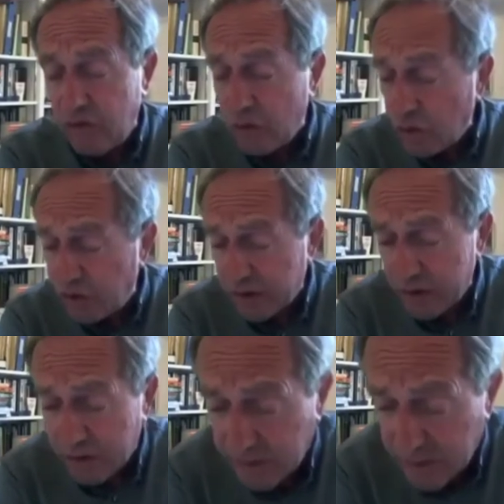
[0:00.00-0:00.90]
Georgia,
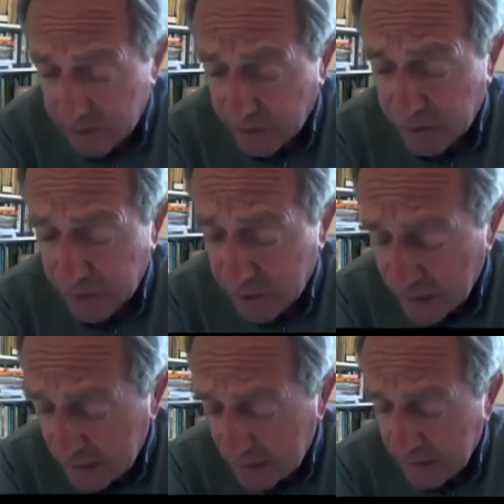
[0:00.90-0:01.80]
there's the Russian
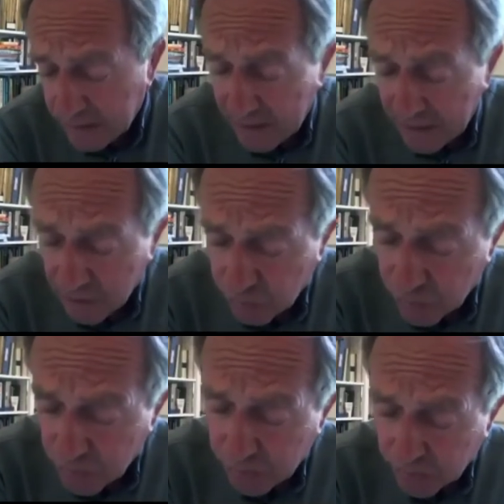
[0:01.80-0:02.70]
attack on
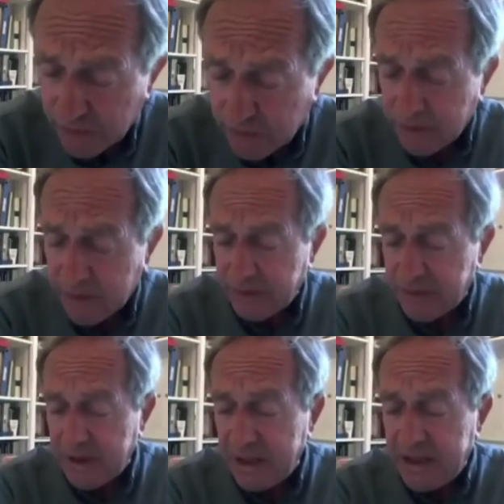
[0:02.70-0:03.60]
Georgia in
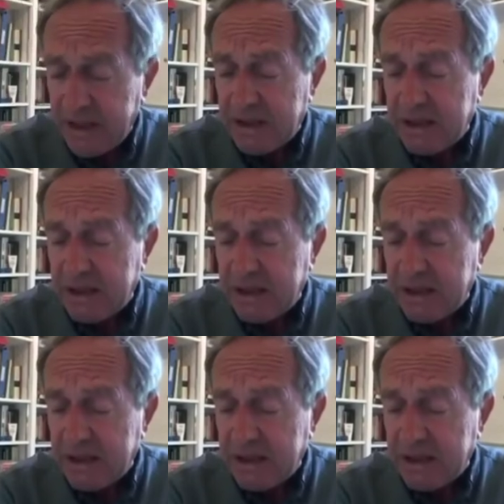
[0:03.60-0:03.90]
2008,